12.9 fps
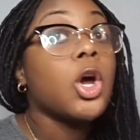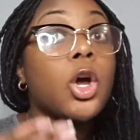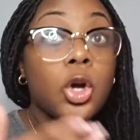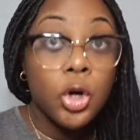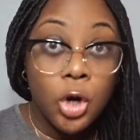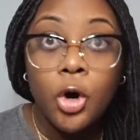
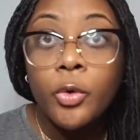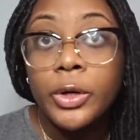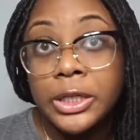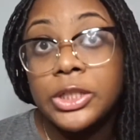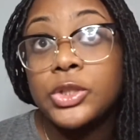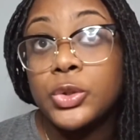Go
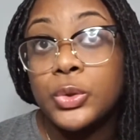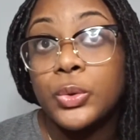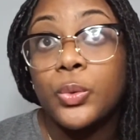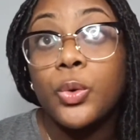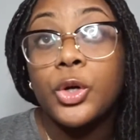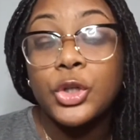
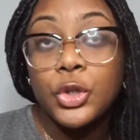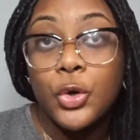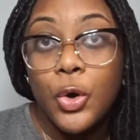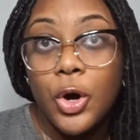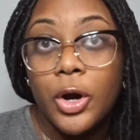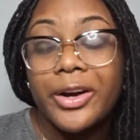into
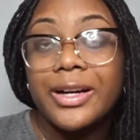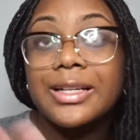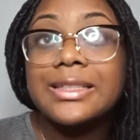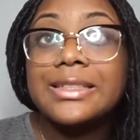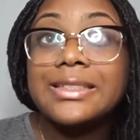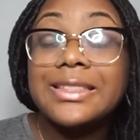your
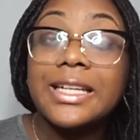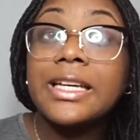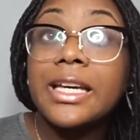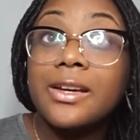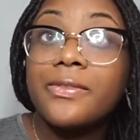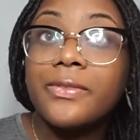
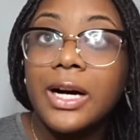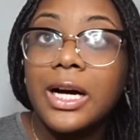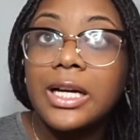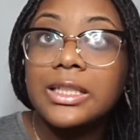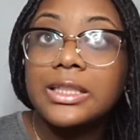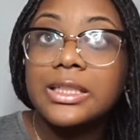sinking
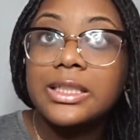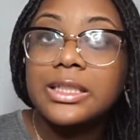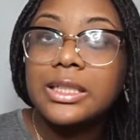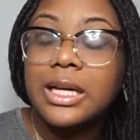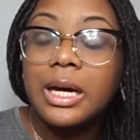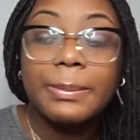fund.
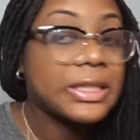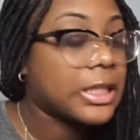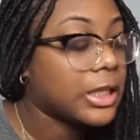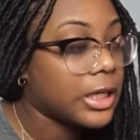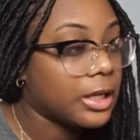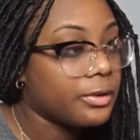I'm going to say
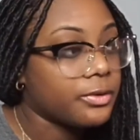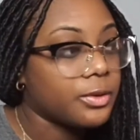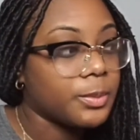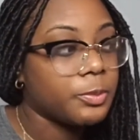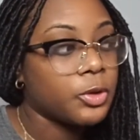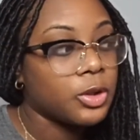it again for the
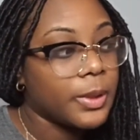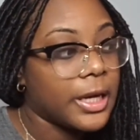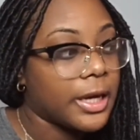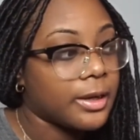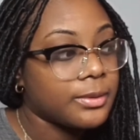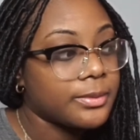people in the
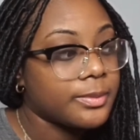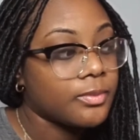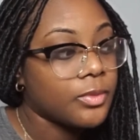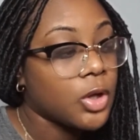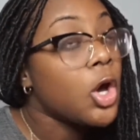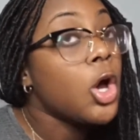back.
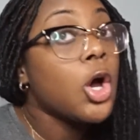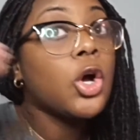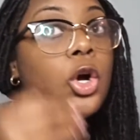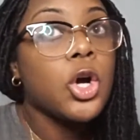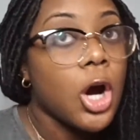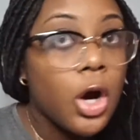
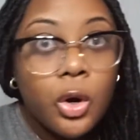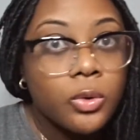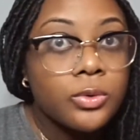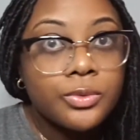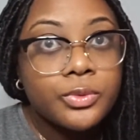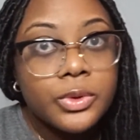
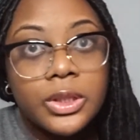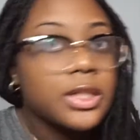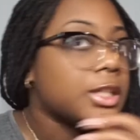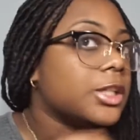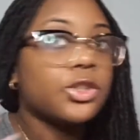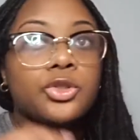Go
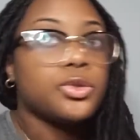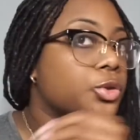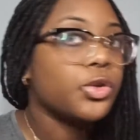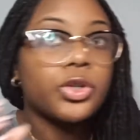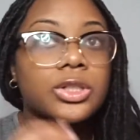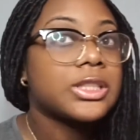into
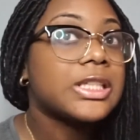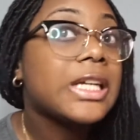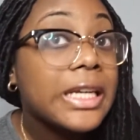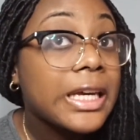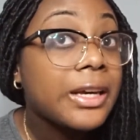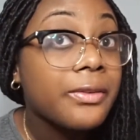your
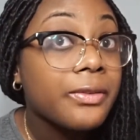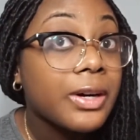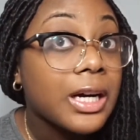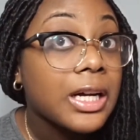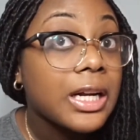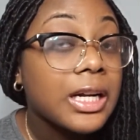sinking
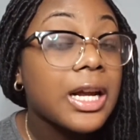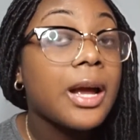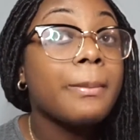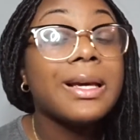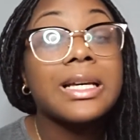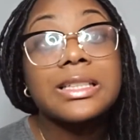fund,
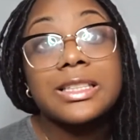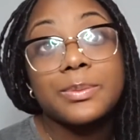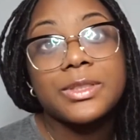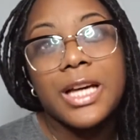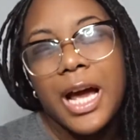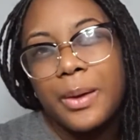because
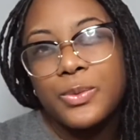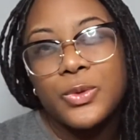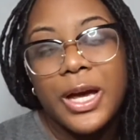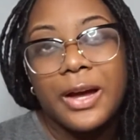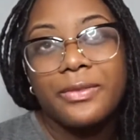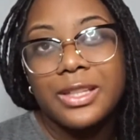sometimes
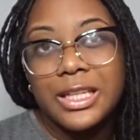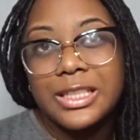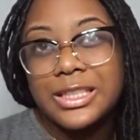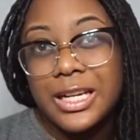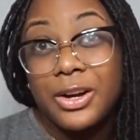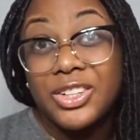we have
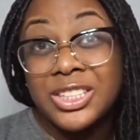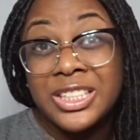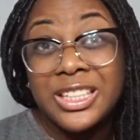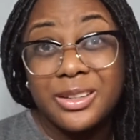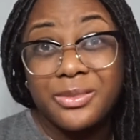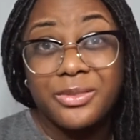things in our
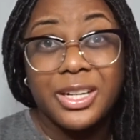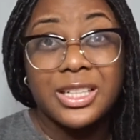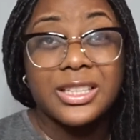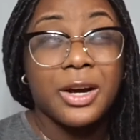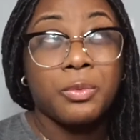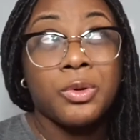sinking
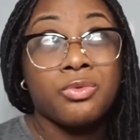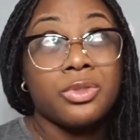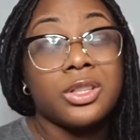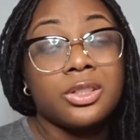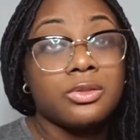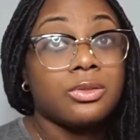fund that we
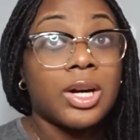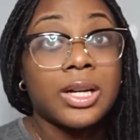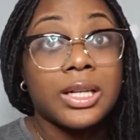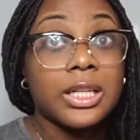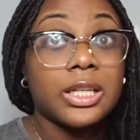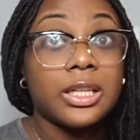really do
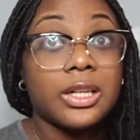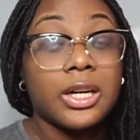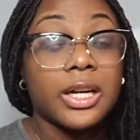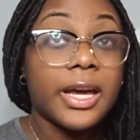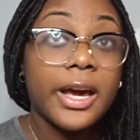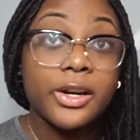not need
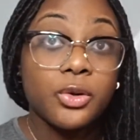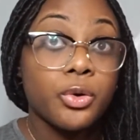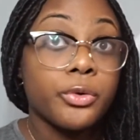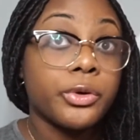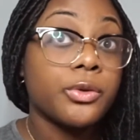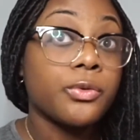a
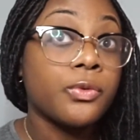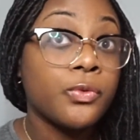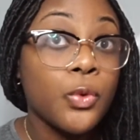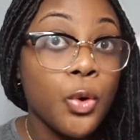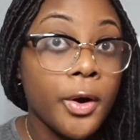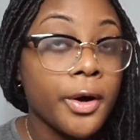category
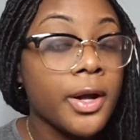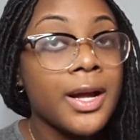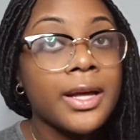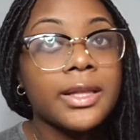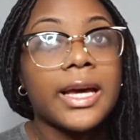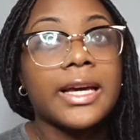for,
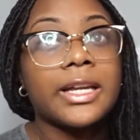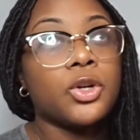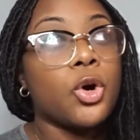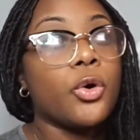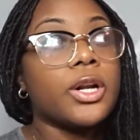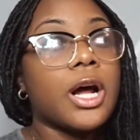that can
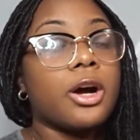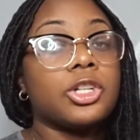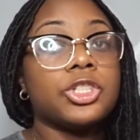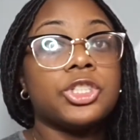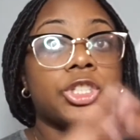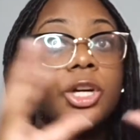go in our
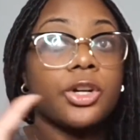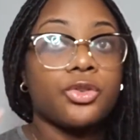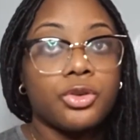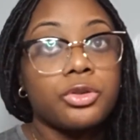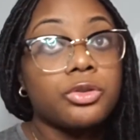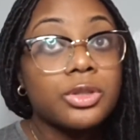
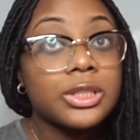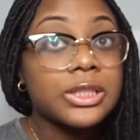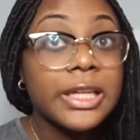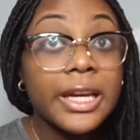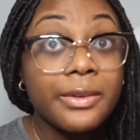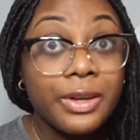general
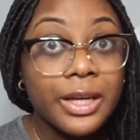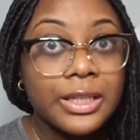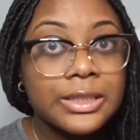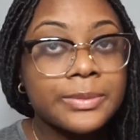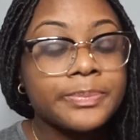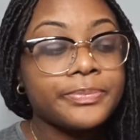
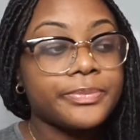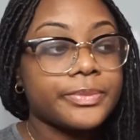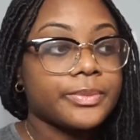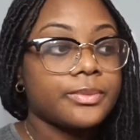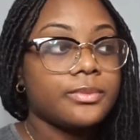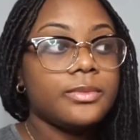savings.
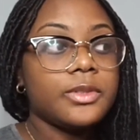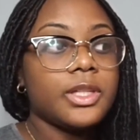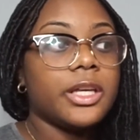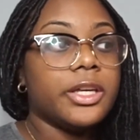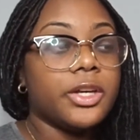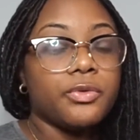
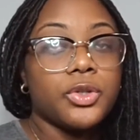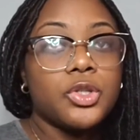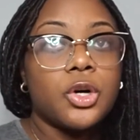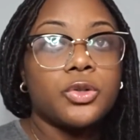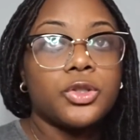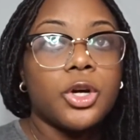If you
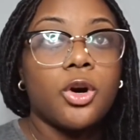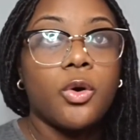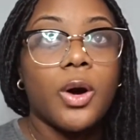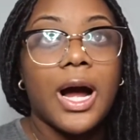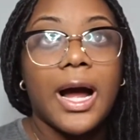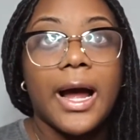don't
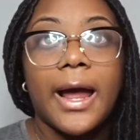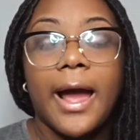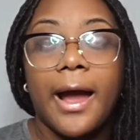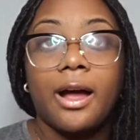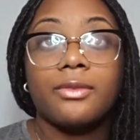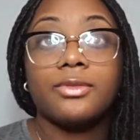know, I
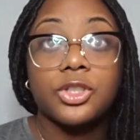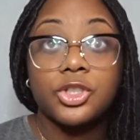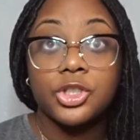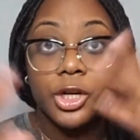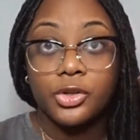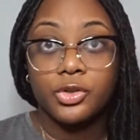have
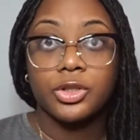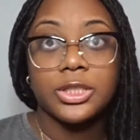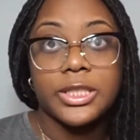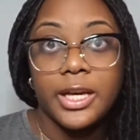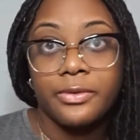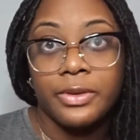general
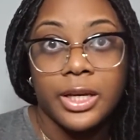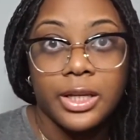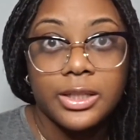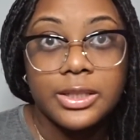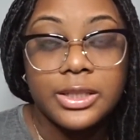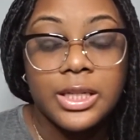
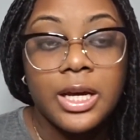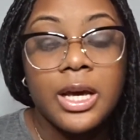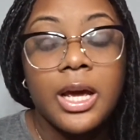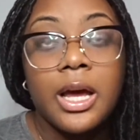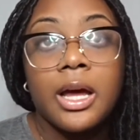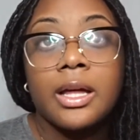savings,
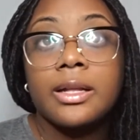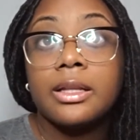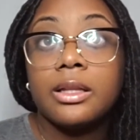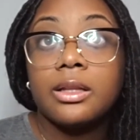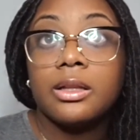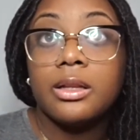
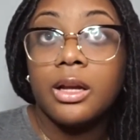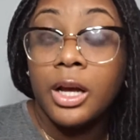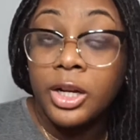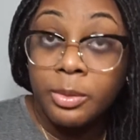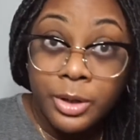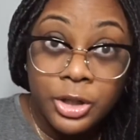
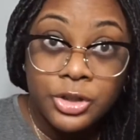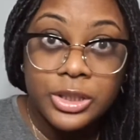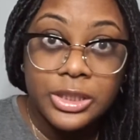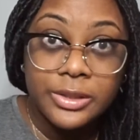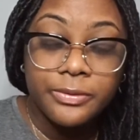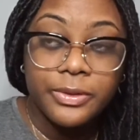an
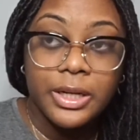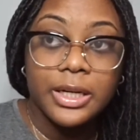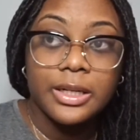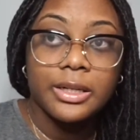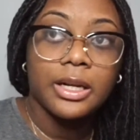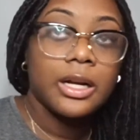emergency
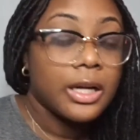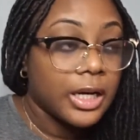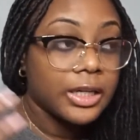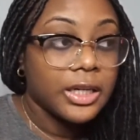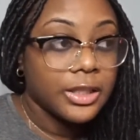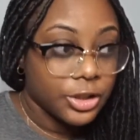fund,
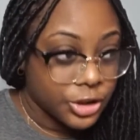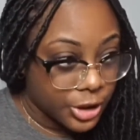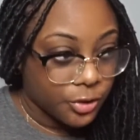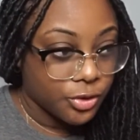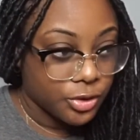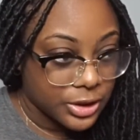another
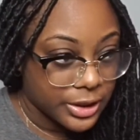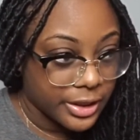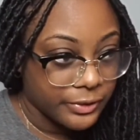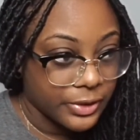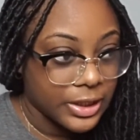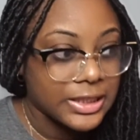general
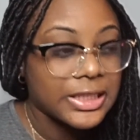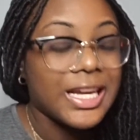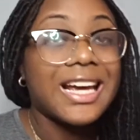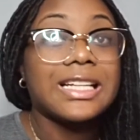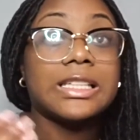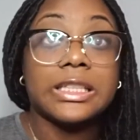savings,
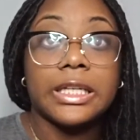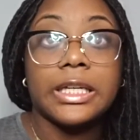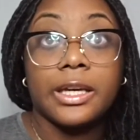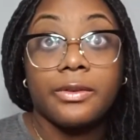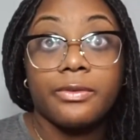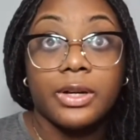and
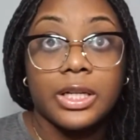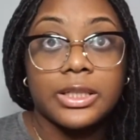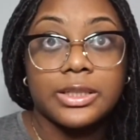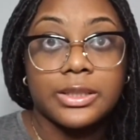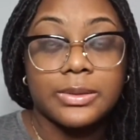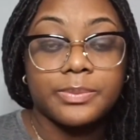sinking
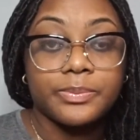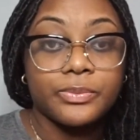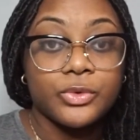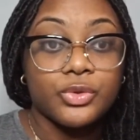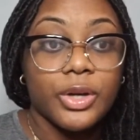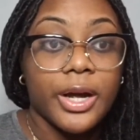funds,
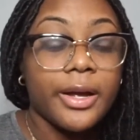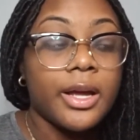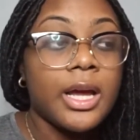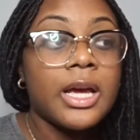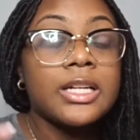right?